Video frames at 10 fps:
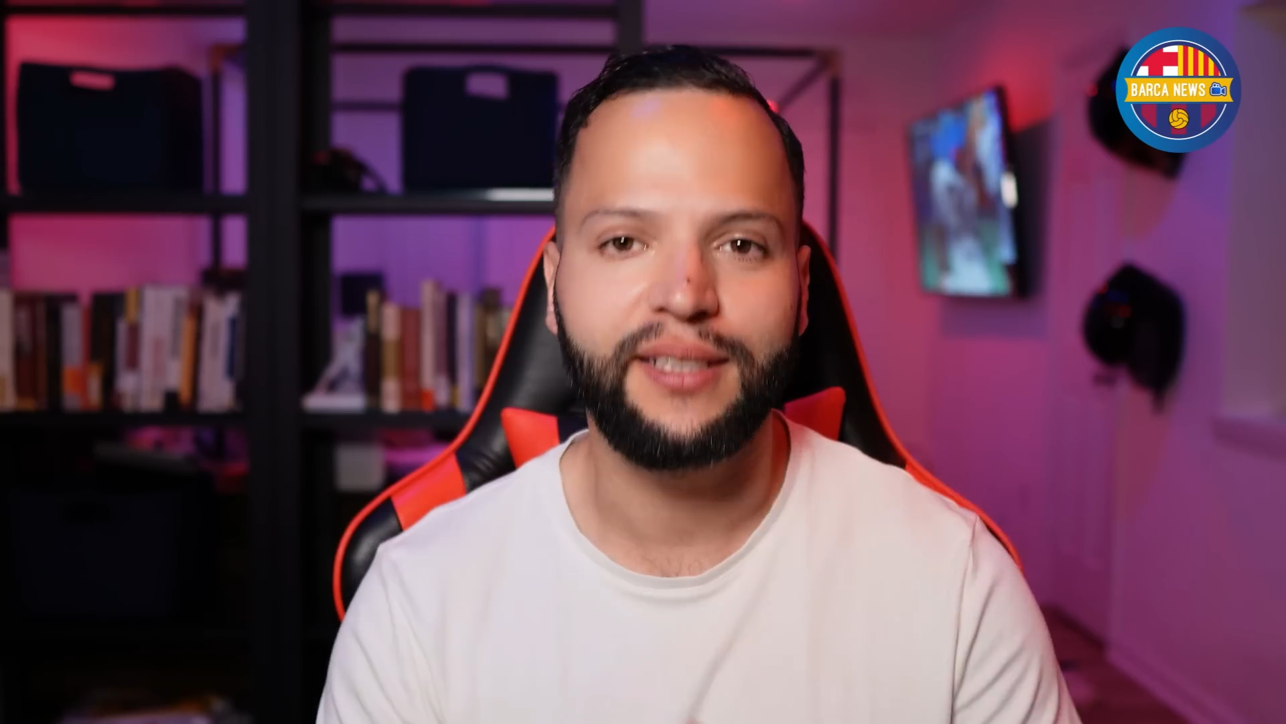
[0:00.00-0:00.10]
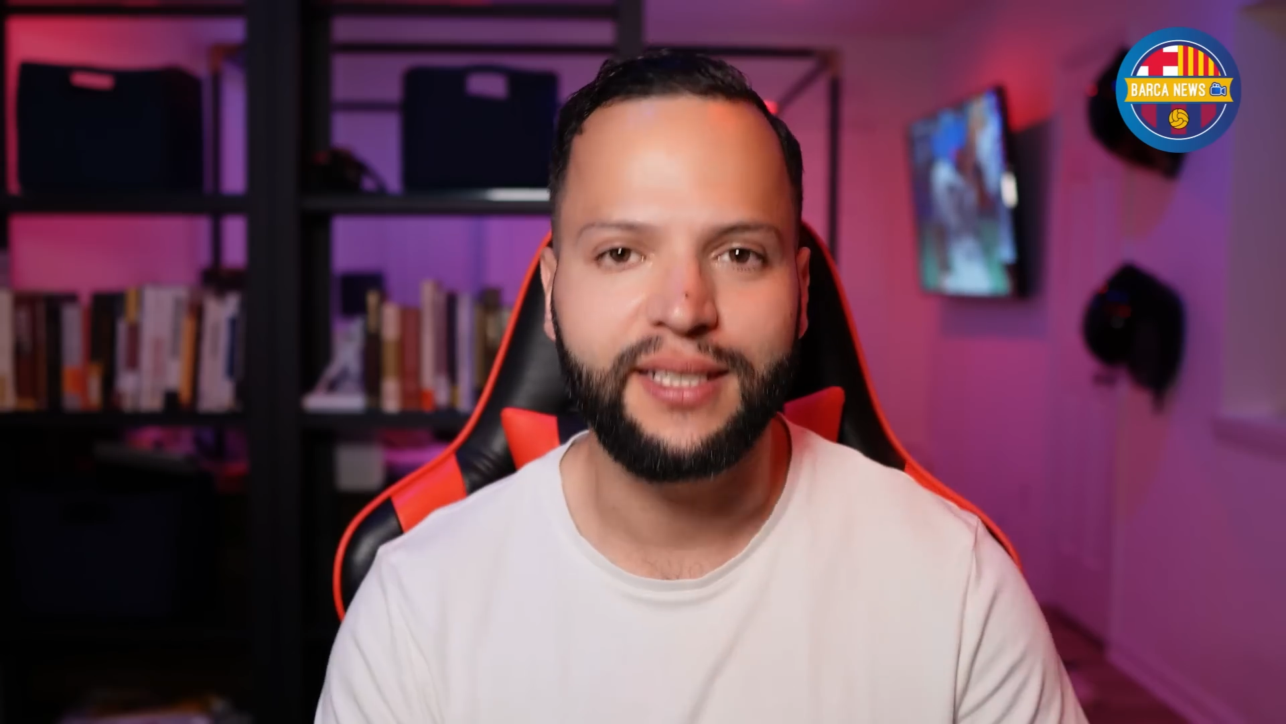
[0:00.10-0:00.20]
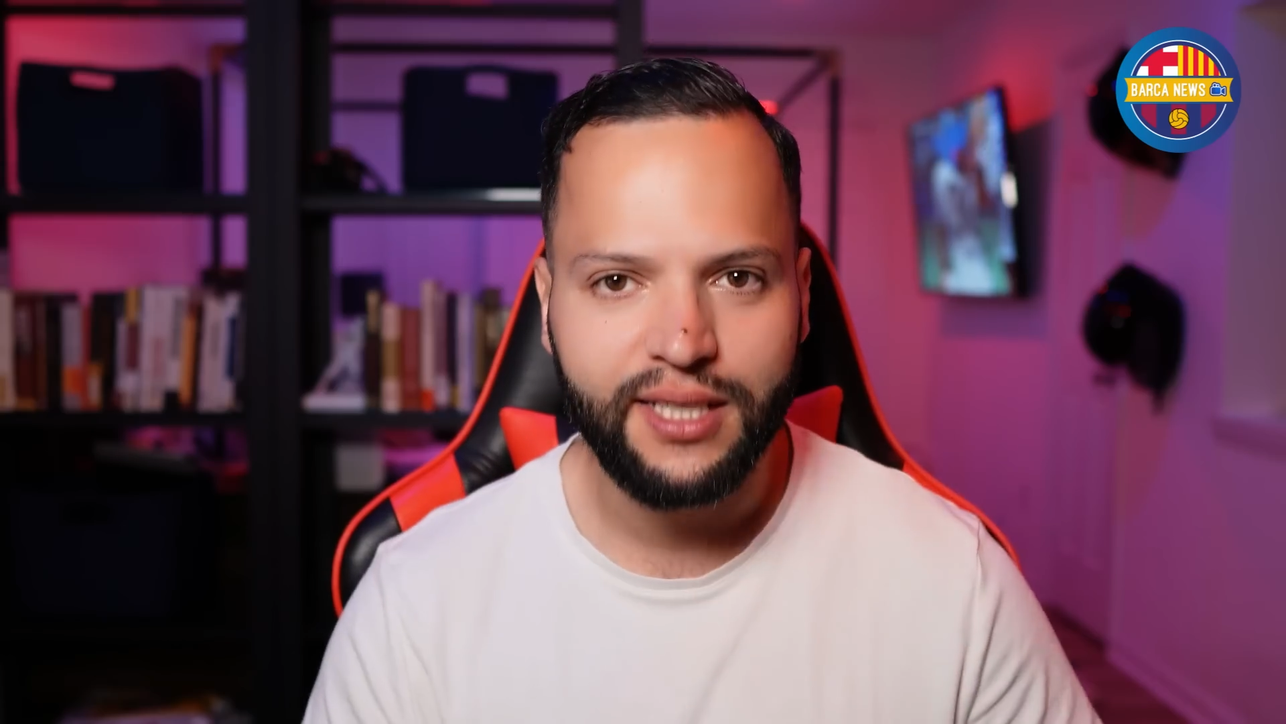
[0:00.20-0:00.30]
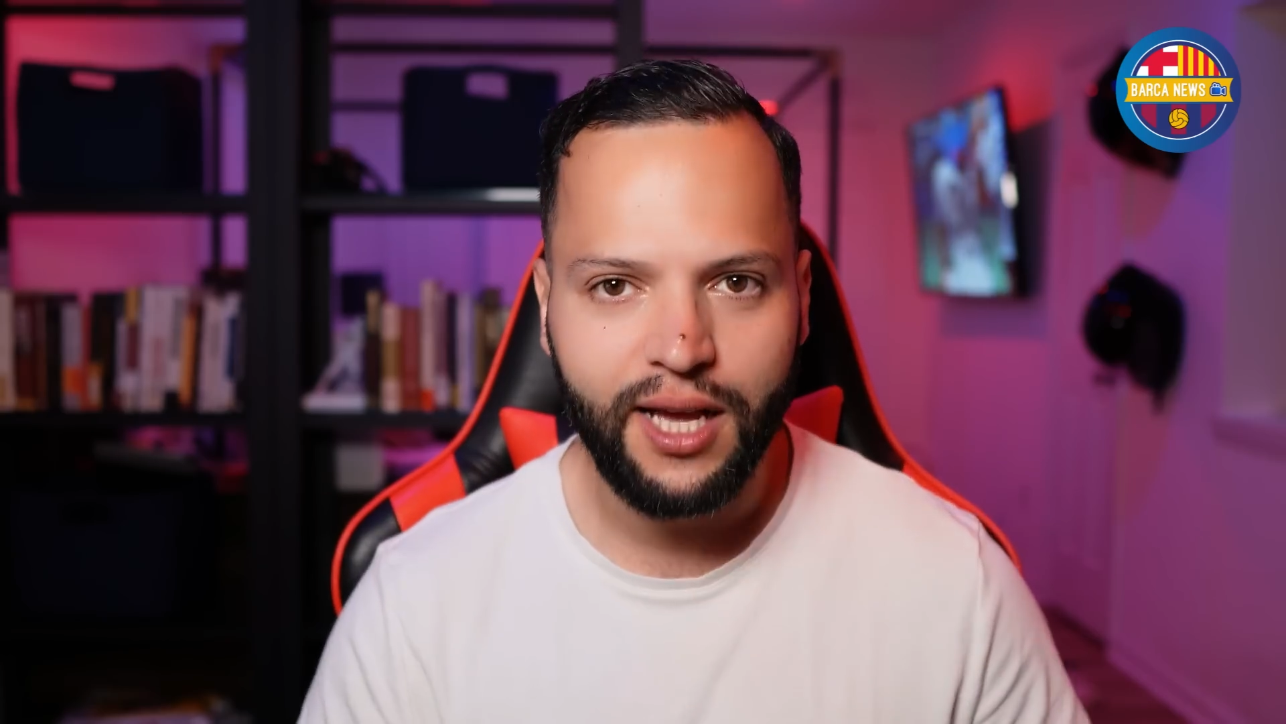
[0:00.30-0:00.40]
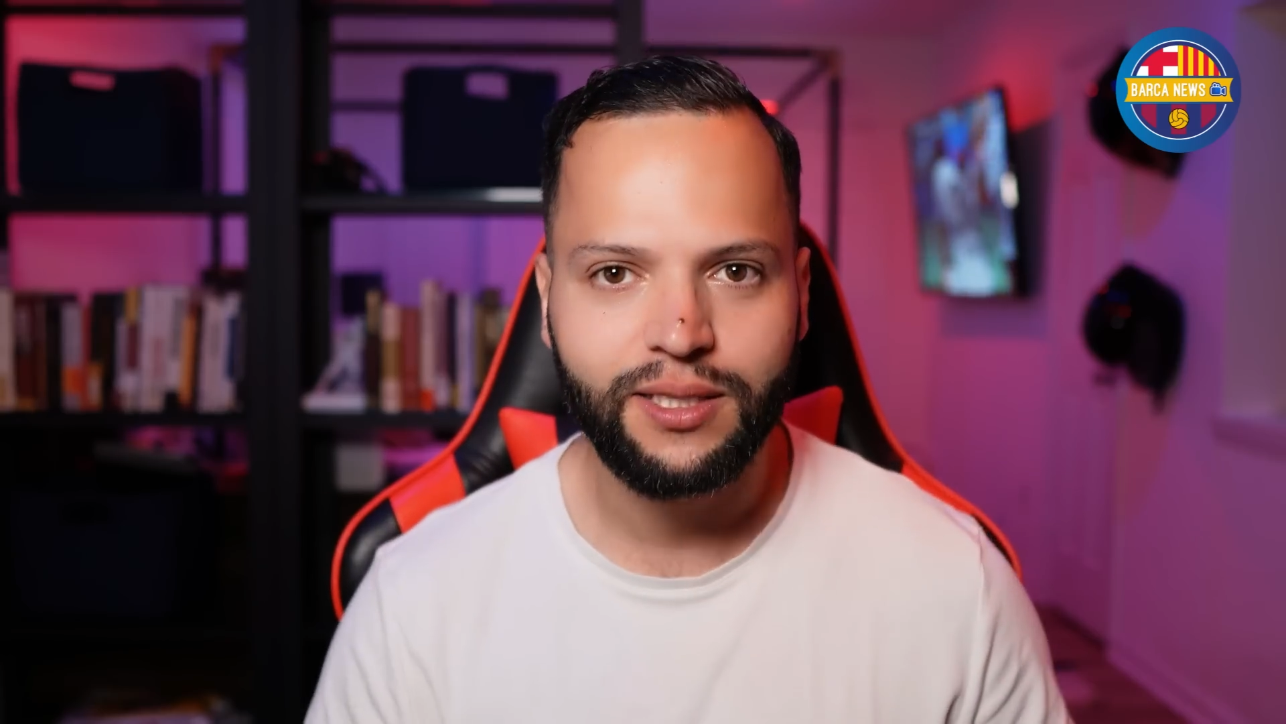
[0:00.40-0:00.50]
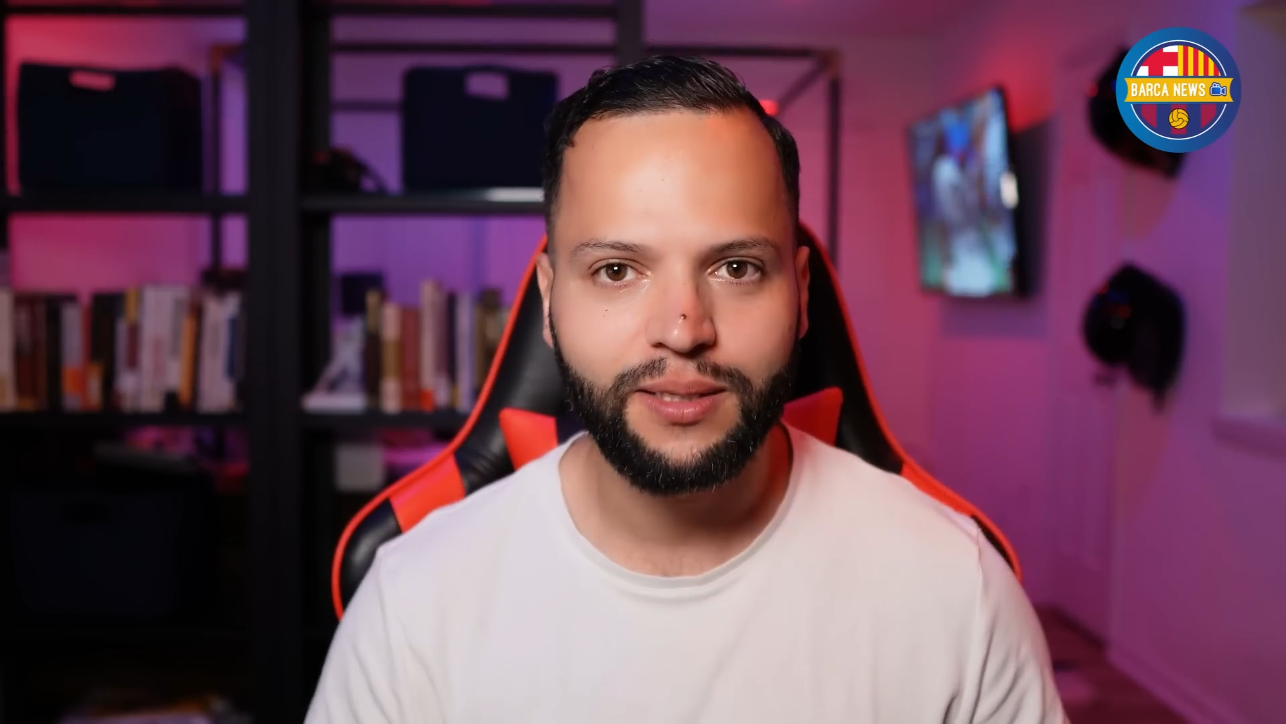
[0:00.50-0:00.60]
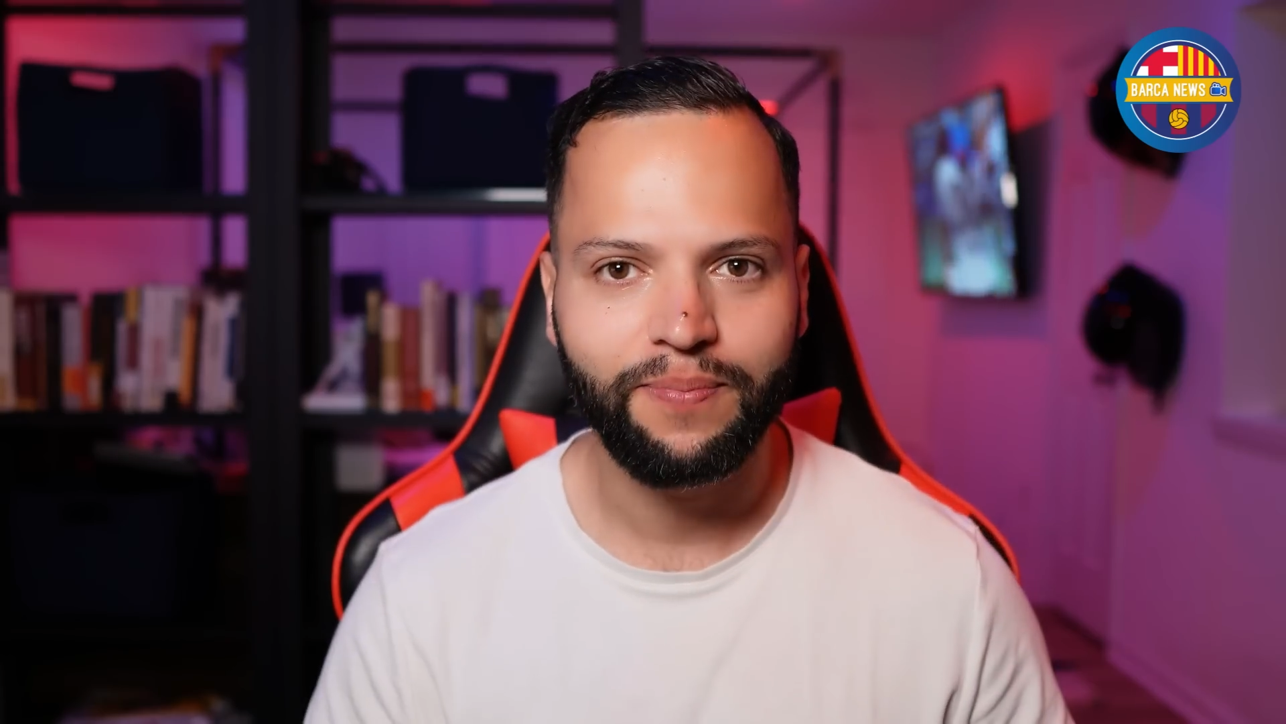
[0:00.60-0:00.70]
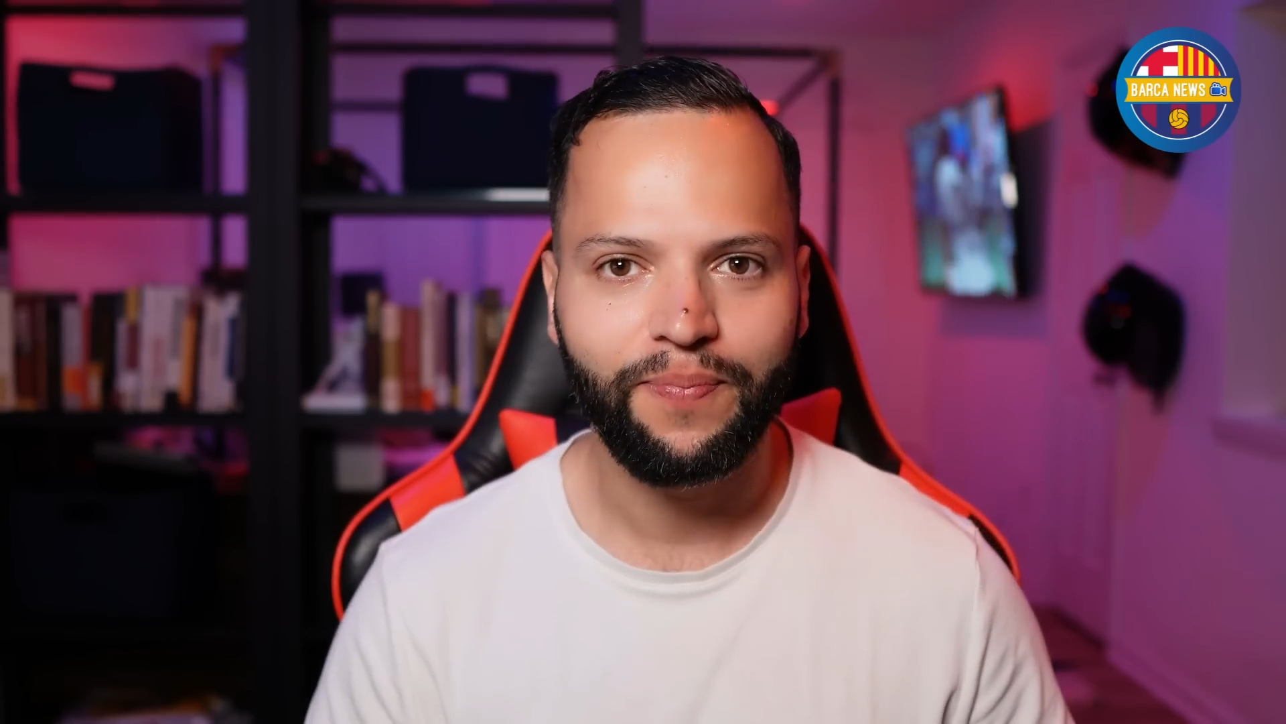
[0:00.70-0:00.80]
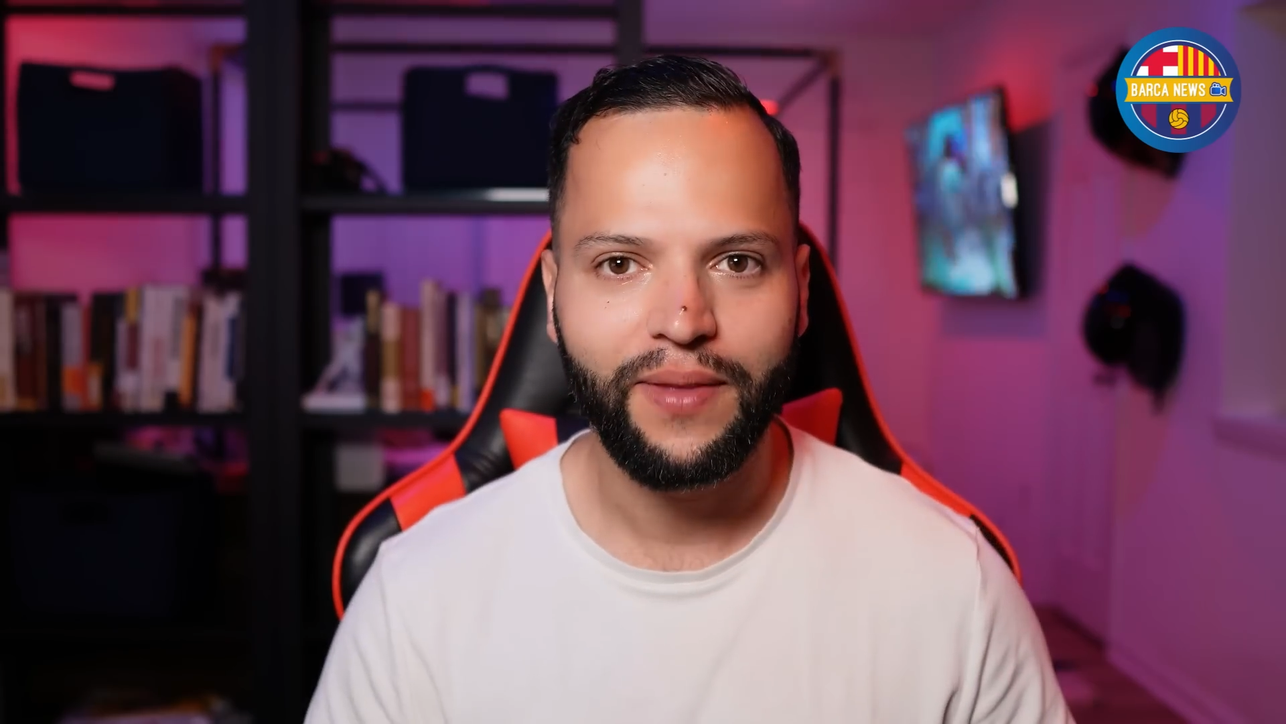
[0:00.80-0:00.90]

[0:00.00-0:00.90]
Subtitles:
discuss,